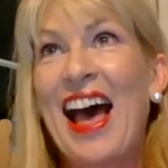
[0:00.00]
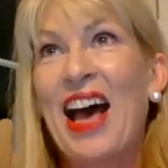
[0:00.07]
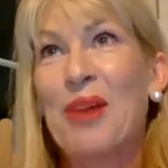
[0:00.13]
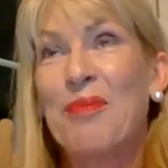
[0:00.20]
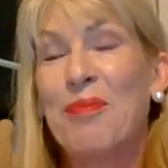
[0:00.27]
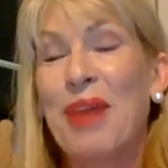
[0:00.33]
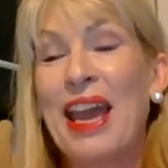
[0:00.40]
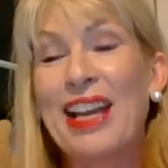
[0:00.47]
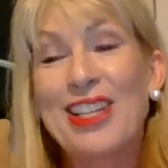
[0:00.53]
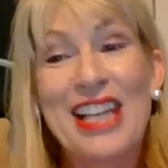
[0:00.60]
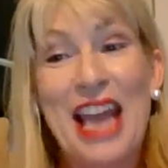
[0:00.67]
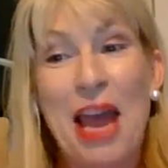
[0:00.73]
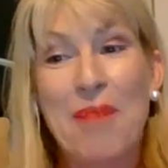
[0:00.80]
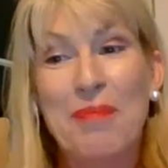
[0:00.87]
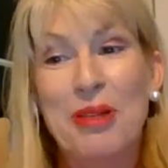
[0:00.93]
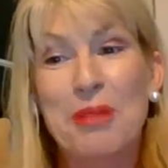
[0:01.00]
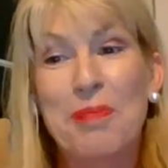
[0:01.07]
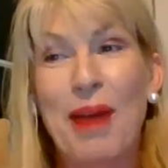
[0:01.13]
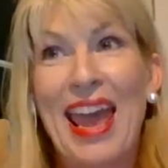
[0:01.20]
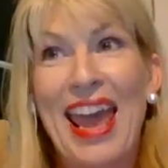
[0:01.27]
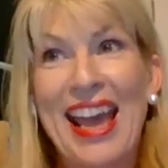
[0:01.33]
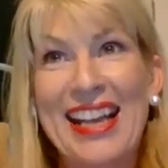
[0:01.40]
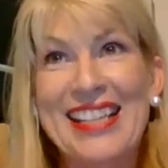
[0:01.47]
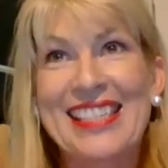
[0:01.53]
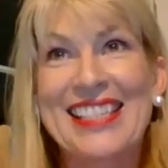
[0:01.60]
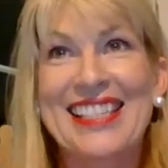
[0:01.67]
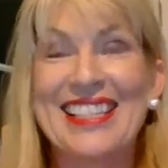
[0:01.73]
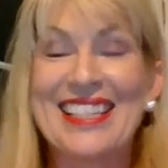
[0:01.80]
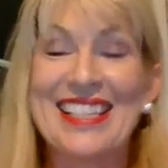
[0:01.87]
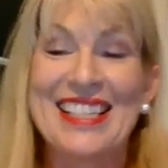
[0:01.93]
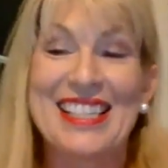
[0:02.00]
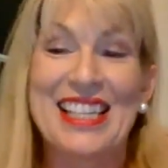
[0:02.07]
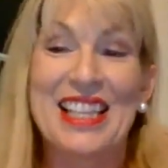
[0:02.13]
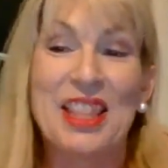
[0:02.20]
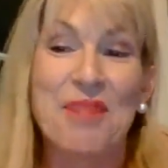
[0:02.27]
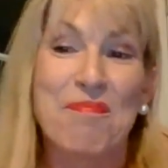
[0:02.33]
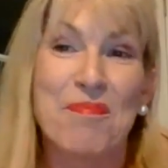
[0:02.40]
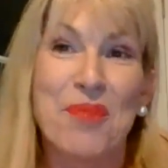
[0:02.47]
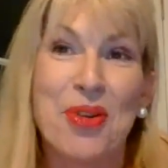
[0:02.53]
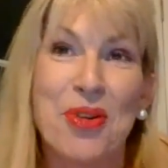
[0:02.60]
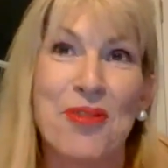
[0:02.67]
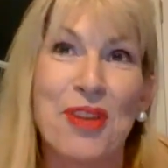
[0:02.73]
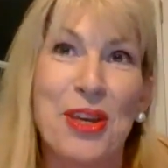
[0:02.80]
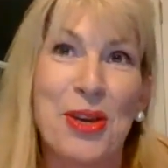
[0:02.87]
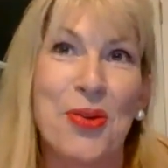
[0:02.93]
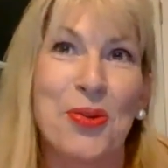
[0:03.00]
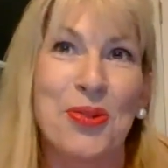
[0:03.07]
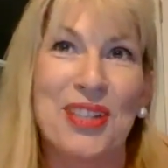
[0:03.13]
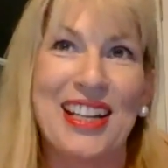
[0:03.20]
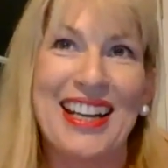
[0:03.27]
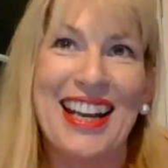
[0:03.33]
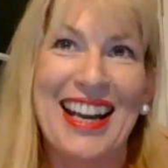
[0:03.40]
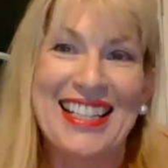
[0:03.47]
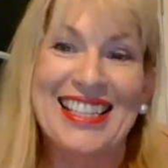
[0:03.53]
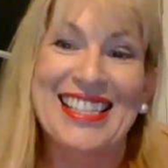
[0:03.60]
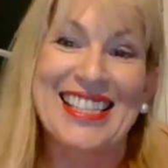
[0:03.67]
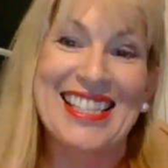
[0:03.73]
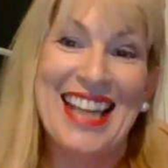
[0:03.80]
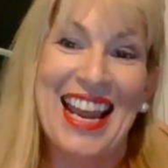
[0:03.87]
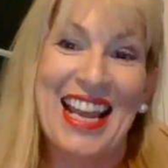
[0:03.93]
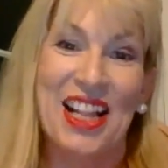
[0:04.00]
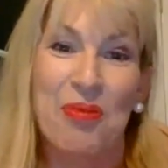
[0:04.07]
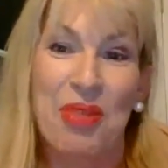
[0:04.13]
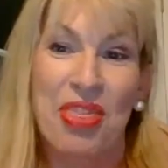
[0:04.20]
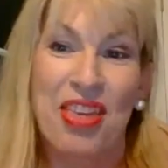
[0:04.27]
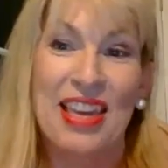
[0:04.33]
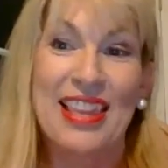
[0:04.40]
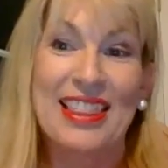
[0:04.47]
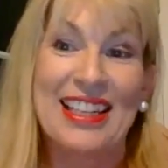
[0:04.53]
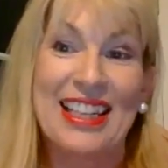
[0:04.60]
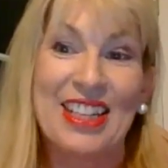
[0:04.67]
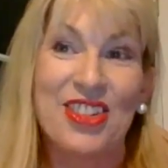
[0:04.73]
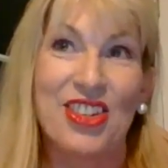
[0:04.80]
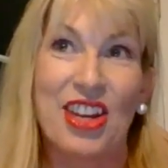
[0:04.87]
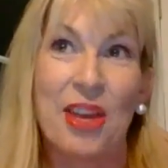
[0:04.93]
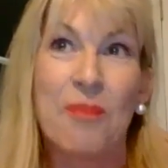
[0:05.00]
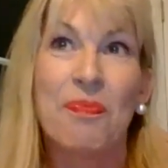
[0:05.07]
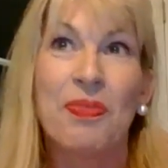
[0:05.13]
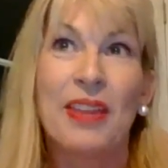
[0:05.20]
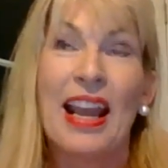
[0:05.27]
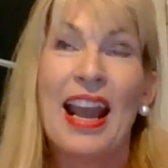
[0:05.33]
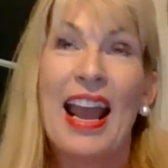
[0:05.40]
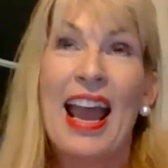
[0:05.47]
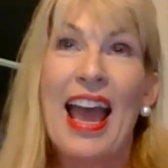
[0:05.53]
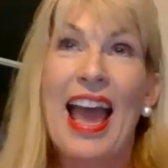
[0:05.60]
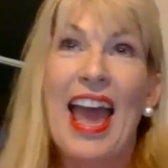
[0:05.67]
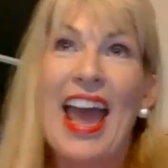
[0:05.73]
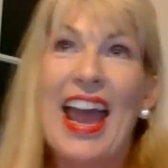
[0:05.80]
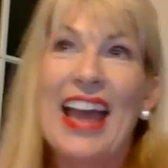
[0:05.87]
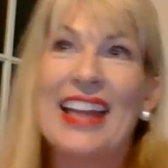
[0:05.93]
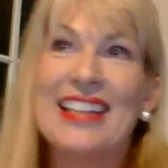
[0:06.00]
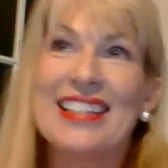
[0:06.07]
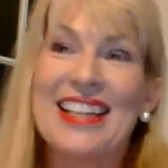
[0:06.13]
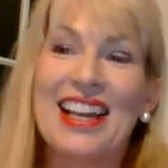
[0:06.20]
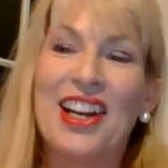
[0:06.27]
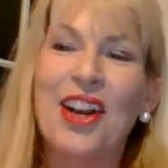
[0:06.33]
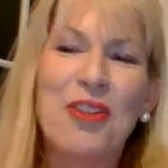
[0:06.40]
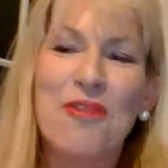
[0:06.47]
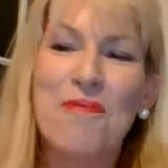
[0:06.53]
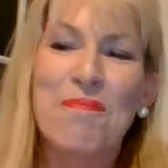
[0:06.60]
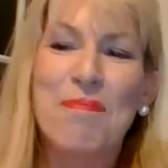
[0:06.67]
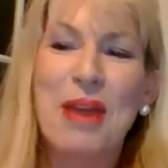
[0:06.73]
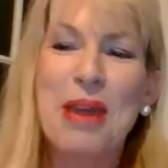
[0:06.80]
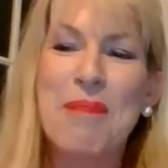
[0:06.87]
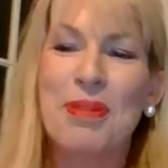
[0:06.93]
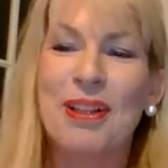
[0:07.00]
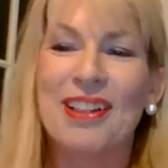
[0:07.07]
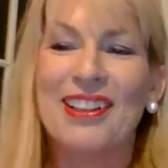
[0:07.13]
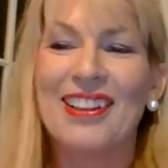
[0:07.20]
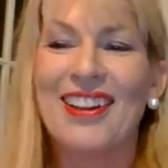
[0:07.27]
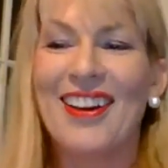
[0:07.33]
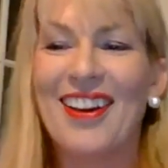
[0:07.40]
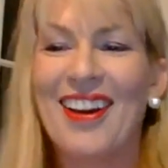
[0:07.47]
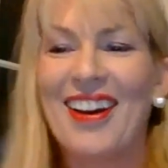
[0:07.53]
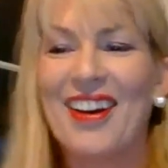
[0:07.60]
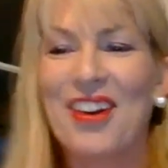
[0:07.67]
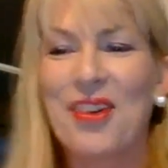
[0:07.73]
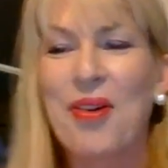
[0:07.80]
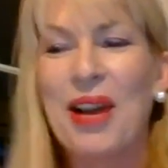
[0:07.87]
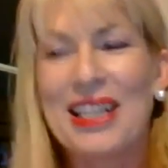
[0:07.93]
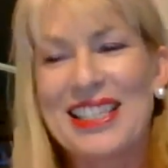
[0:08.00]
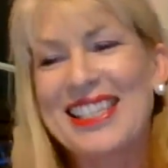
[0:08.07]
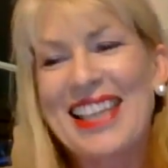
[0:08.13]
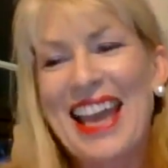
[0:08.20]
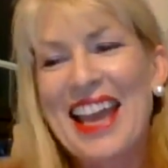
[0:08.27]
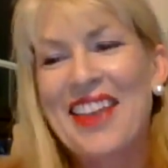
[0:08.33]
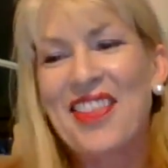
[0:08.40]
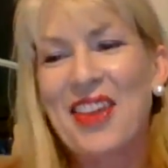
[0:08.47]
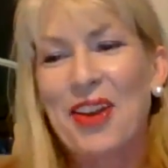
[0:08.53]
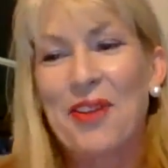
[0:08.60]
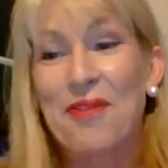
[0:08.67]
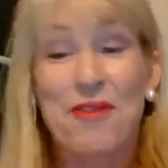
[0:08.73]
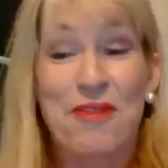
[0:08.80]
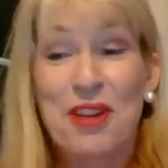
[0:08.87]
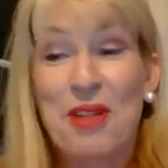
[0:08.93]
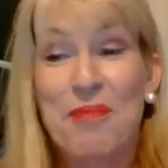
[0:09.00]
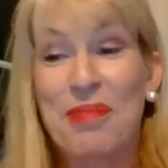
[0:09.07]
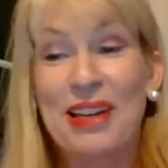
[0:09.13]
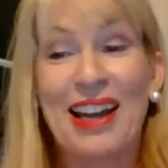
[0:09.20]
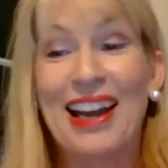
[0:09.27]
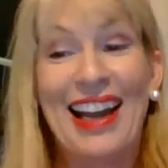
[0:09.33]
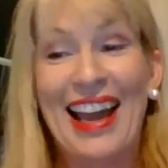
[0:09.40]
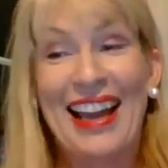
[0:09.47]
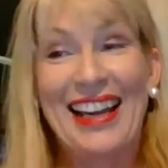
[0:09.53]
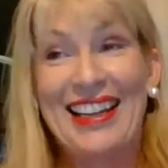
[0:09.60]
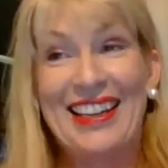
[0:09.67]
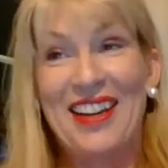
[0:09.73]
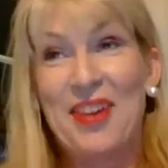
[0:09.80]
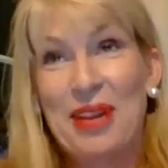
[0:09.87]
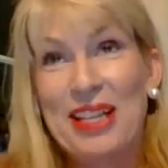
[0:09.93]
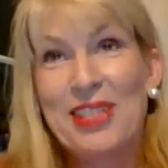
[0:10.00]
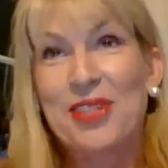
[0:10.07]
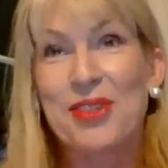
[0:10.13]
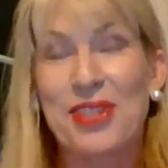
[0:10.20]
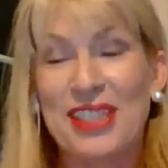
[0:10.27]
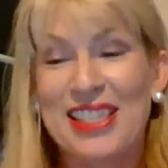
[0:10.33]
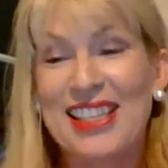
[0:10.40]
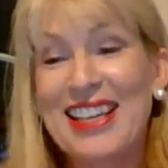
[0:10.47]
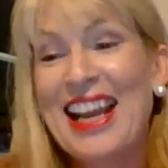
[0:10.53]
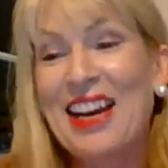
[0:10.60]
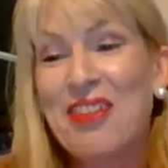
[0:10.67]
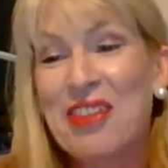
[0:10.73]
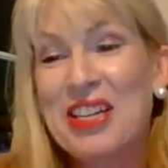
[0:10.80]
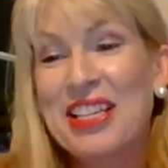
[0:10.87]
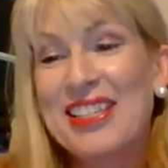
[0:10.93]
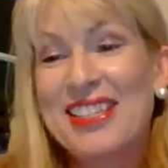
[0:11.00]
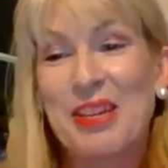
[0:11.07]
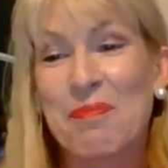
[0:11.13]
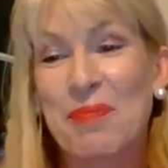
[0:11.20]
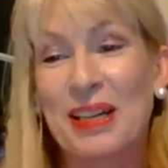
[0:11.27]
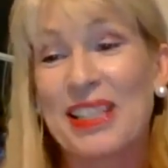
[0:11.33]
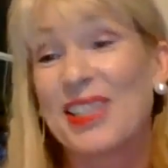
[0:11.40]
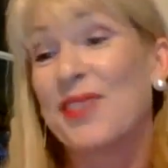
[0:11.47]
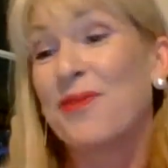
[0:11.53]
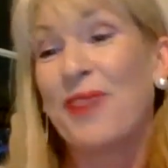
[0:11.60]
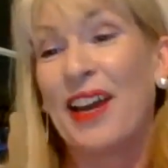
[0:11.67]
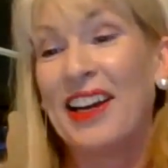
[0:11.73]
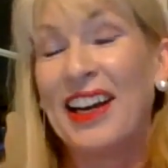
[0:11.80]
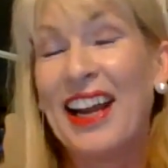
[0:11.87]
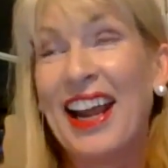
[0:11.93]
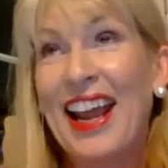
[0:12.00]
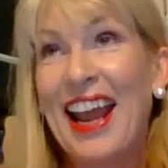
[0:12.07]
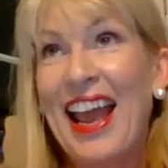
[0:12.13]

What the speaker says: actually happened by accident. It's in the movie called A Knight's Tale with Heath Ledger. And a lot of people are quite scathing of the film, but I like it anyway. It's anachronistic, but it's fun.